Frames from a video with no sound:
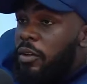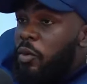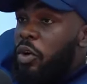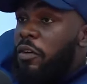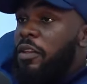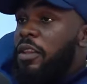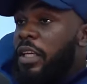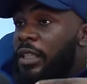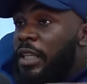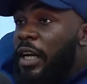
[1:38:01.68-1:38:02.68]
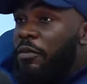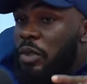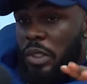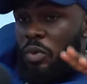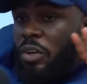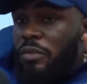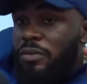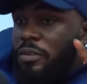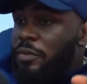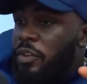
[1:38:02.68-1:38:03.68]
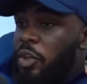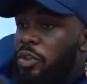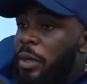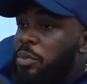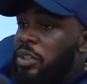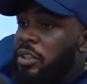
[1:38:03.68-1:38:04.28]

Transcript: one of the things that I've been in one of the videos I posted